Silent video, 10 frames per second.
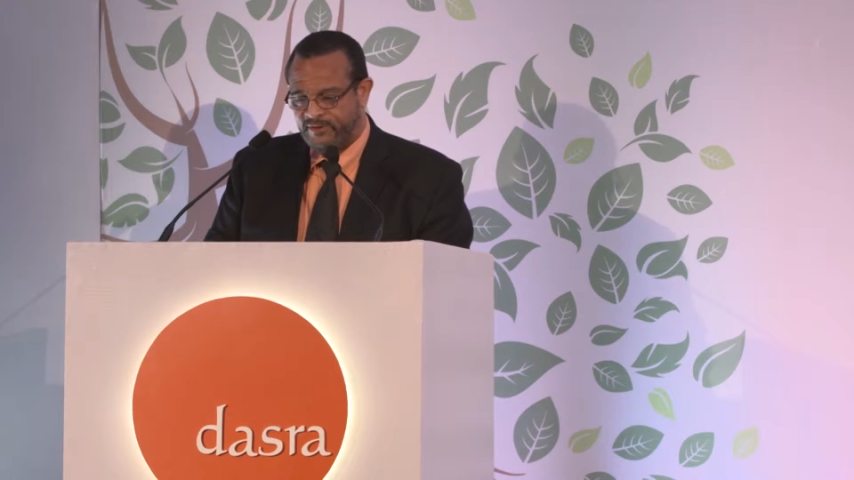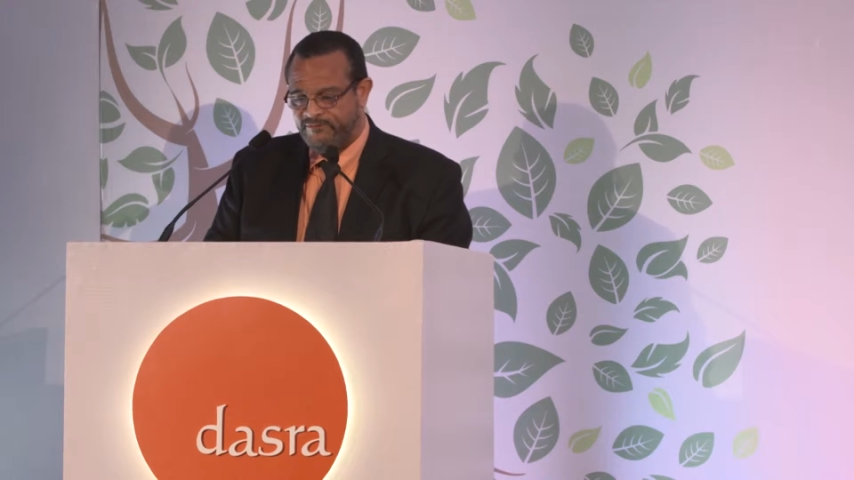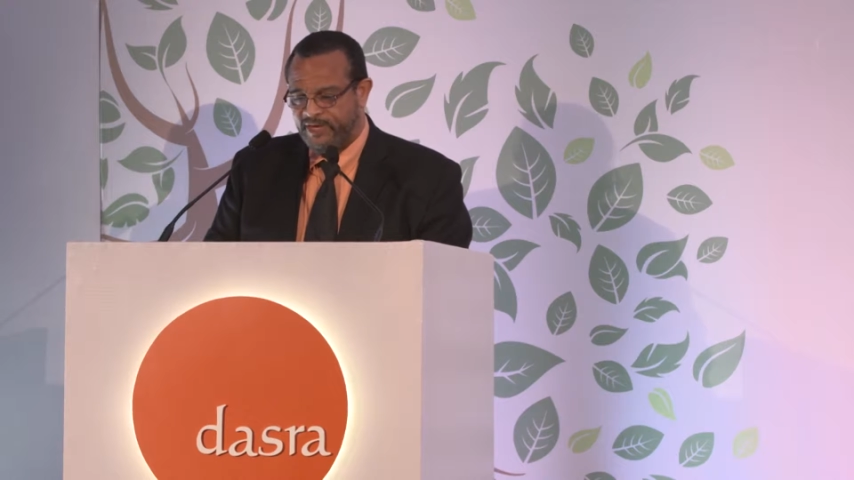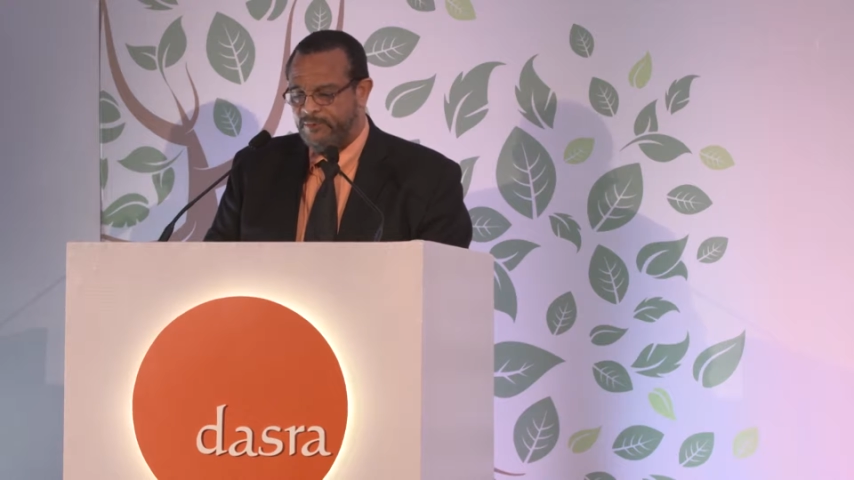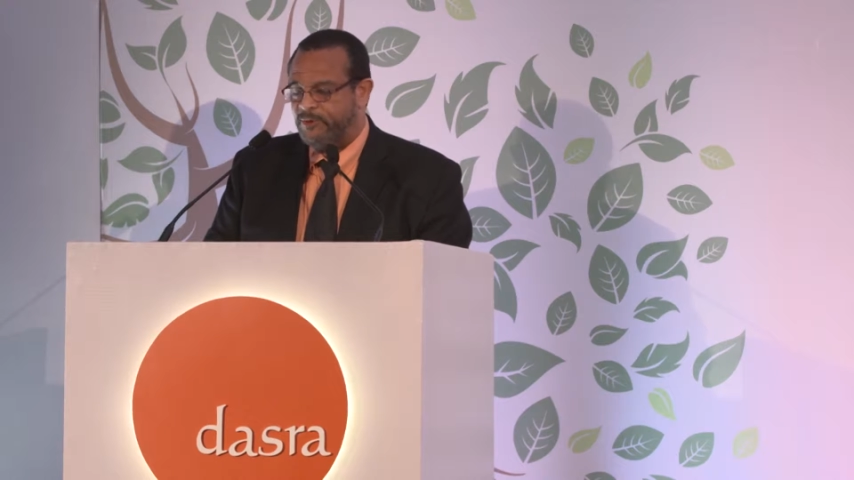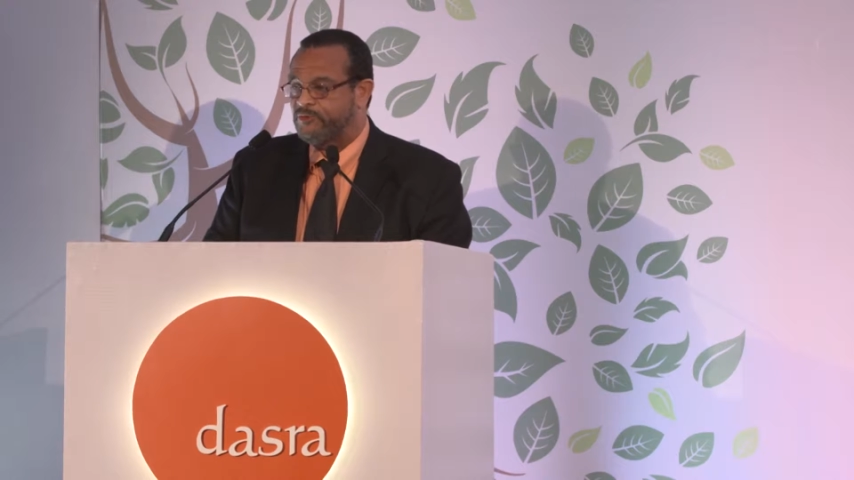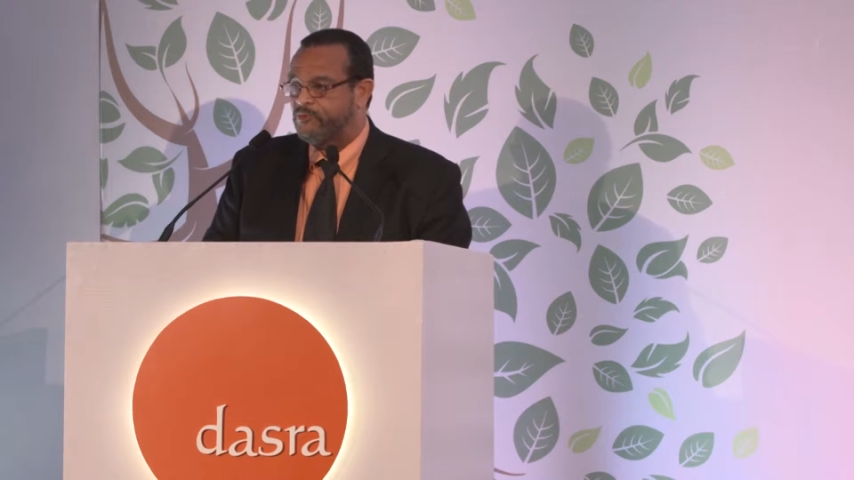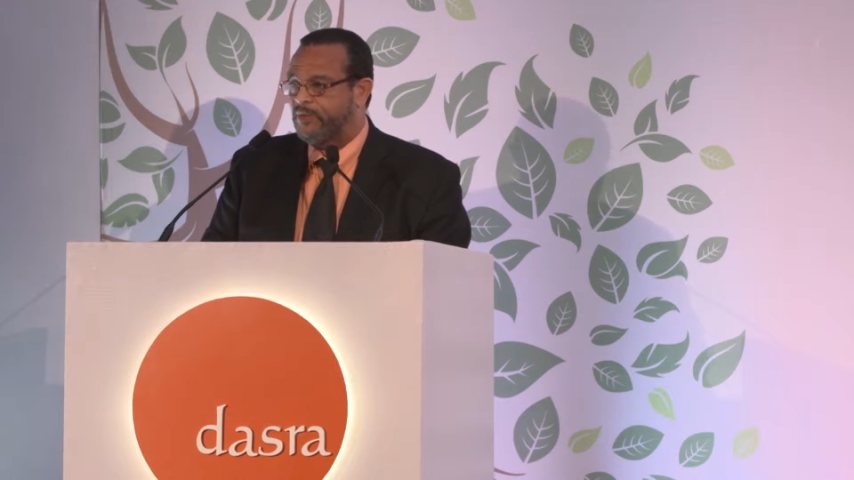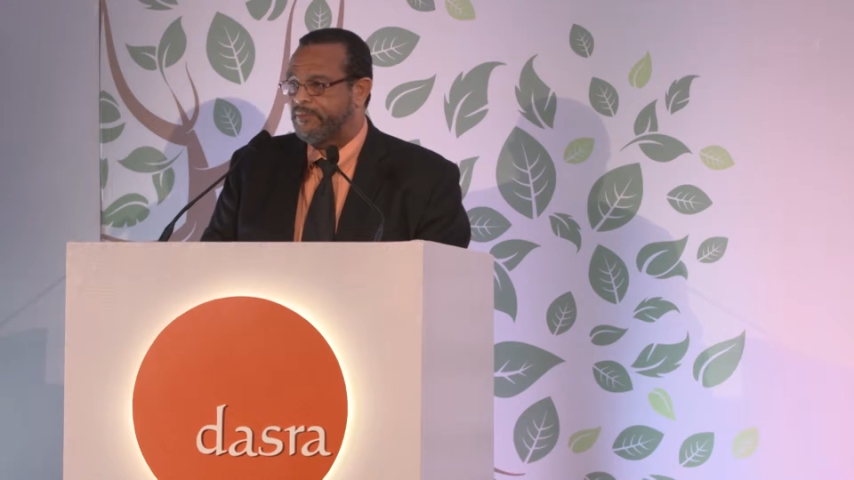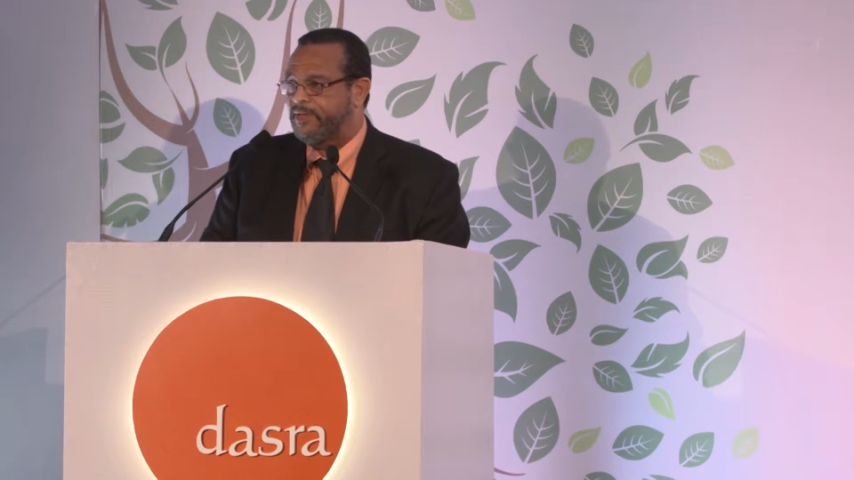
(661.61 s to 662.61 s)
available to
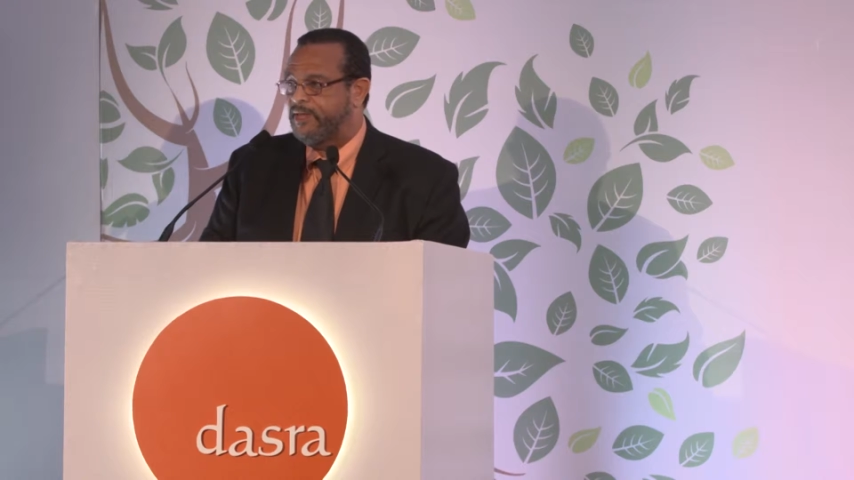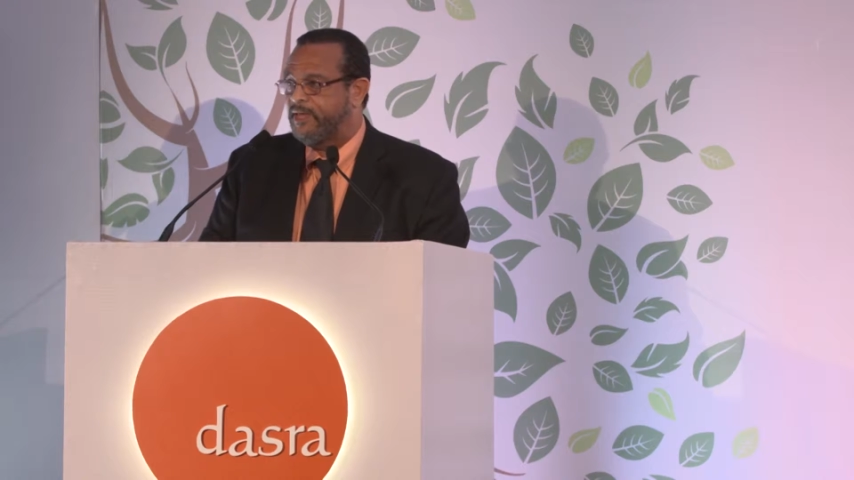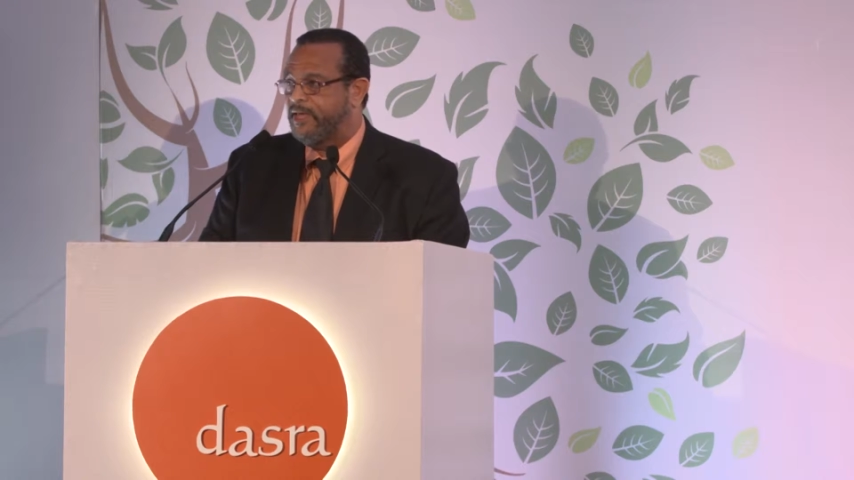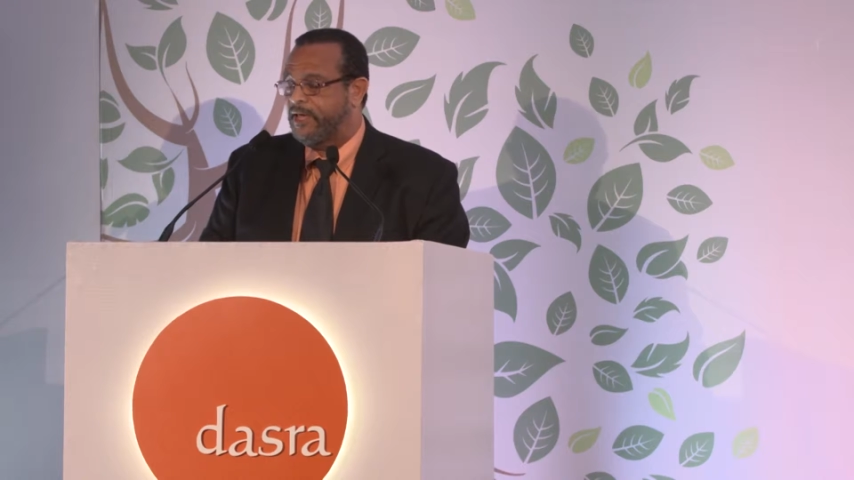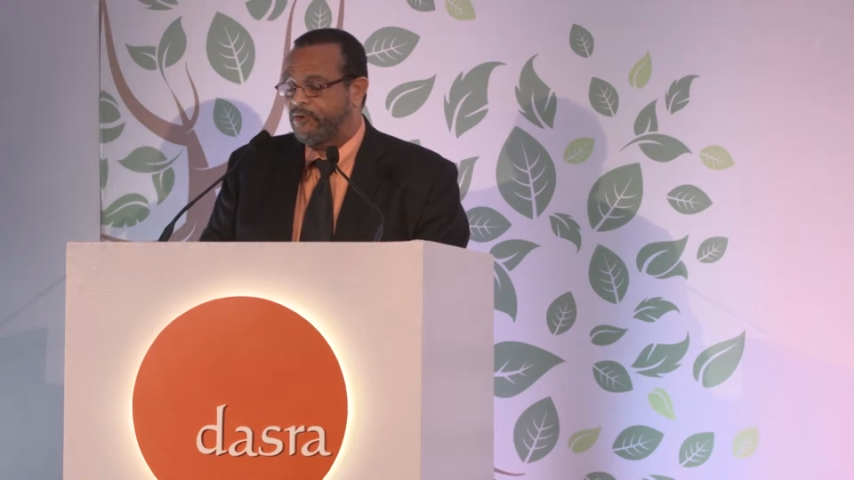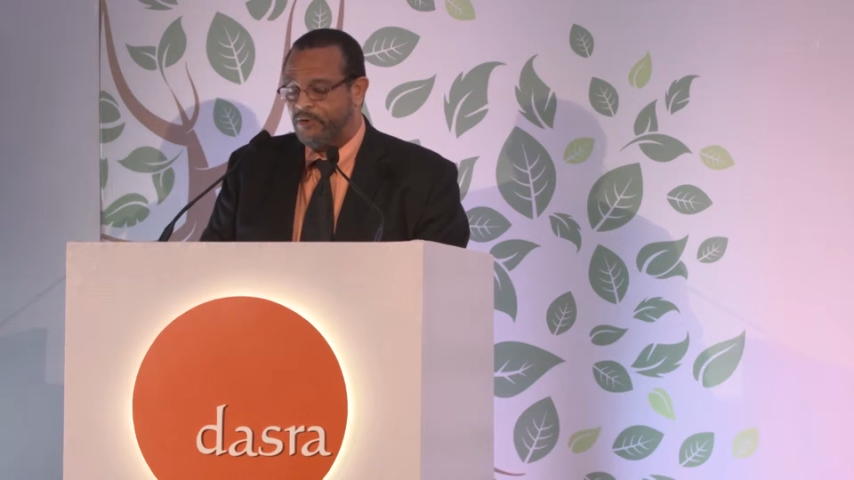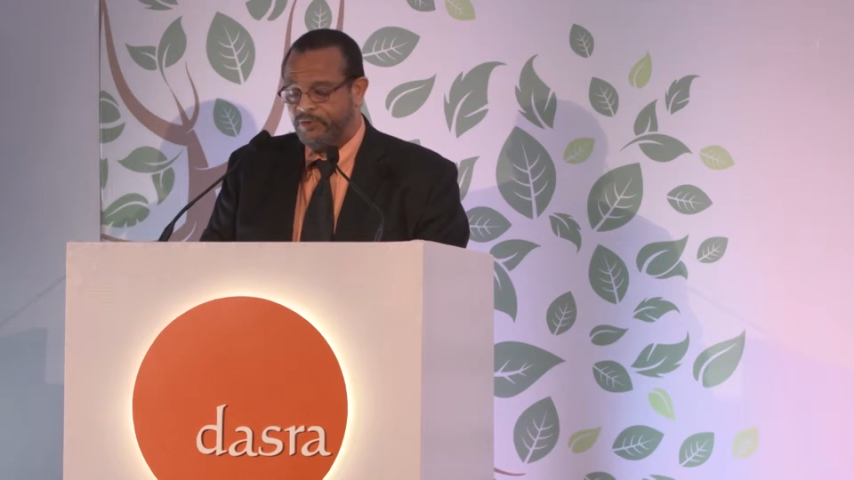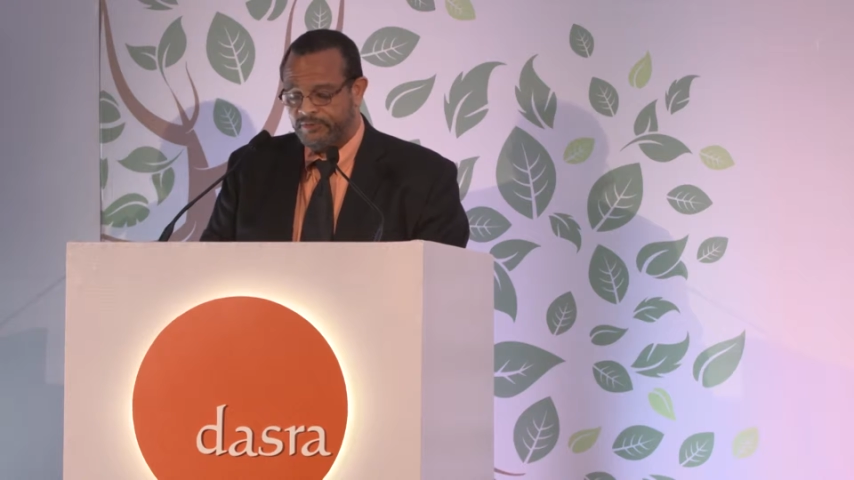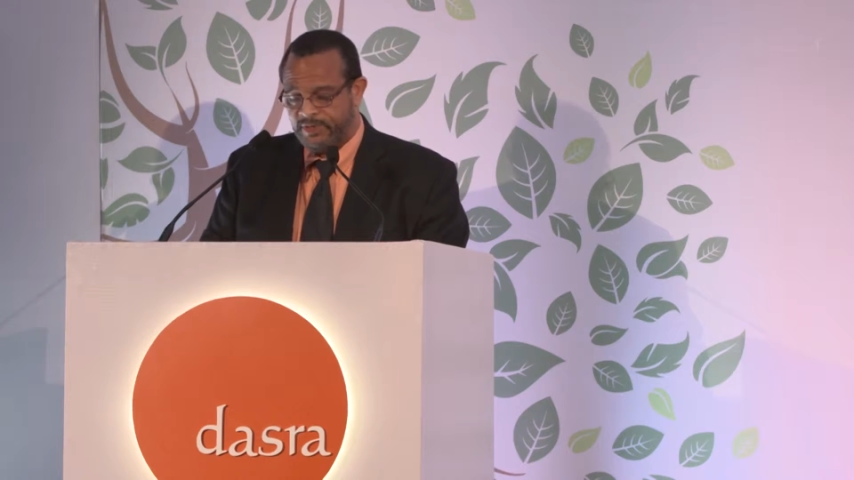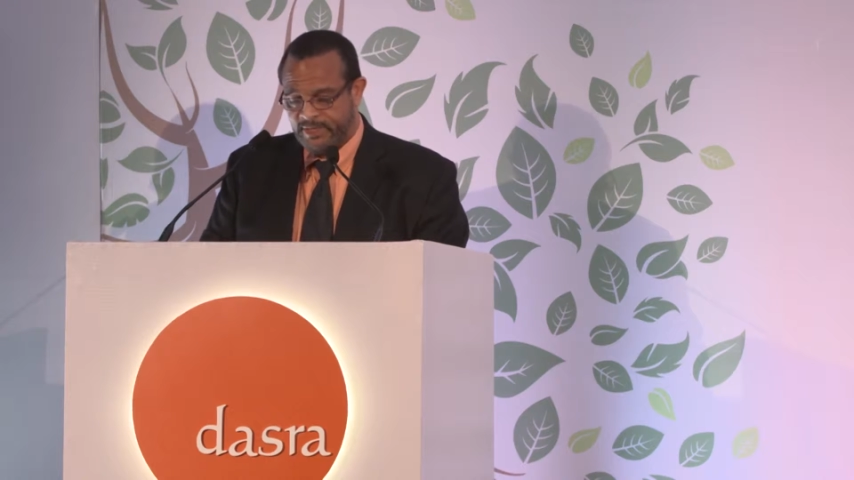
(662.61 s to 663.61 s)
women and
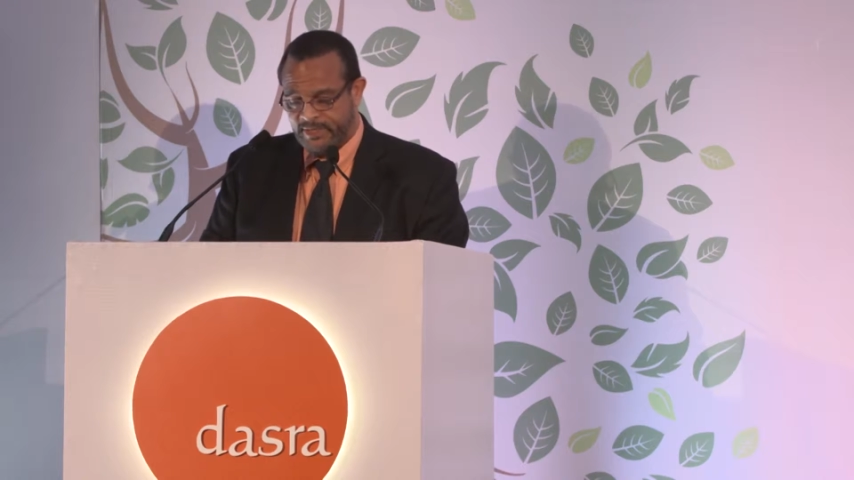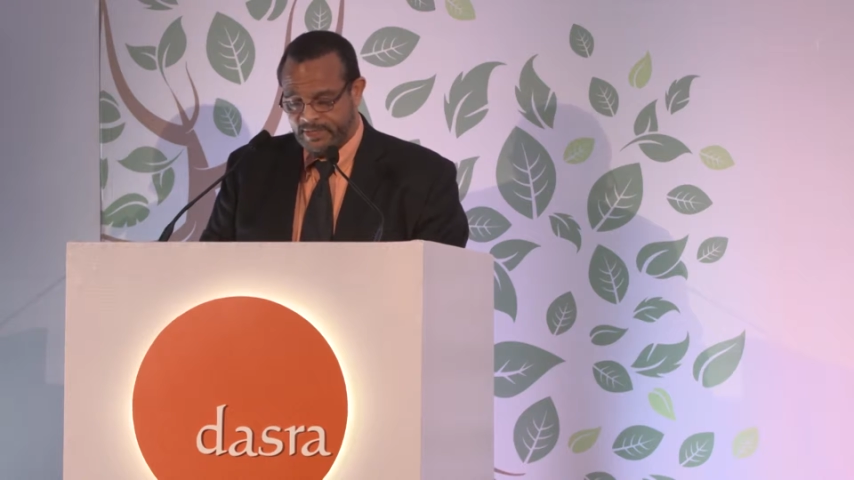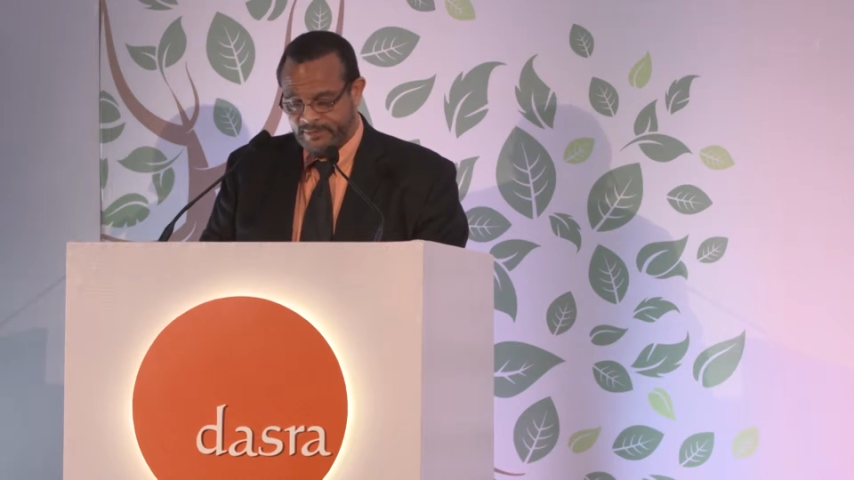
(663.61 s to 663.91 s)
girls in India.